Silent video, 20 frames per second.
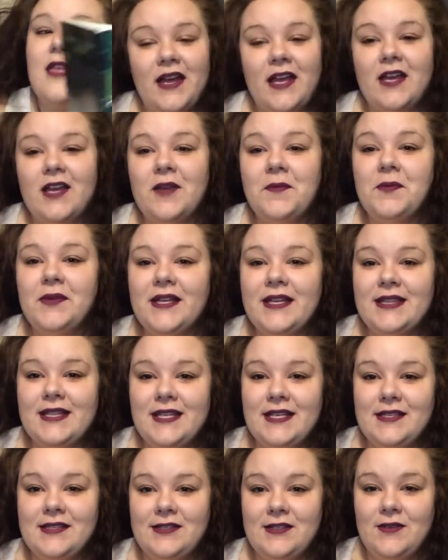I can complete
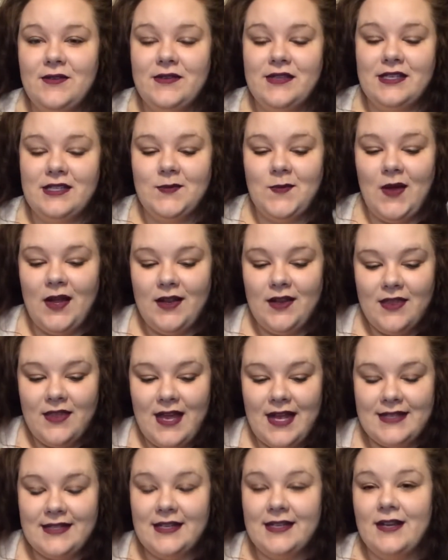these two this month.
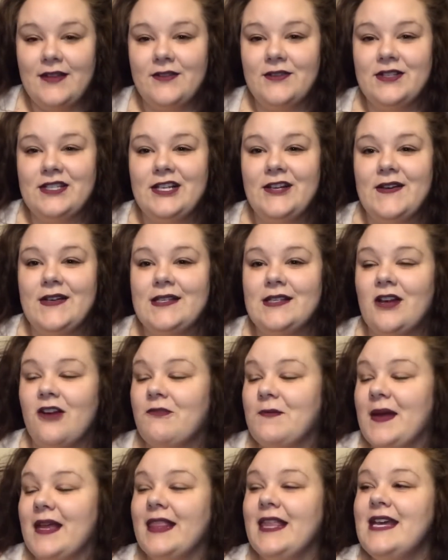That's another series off my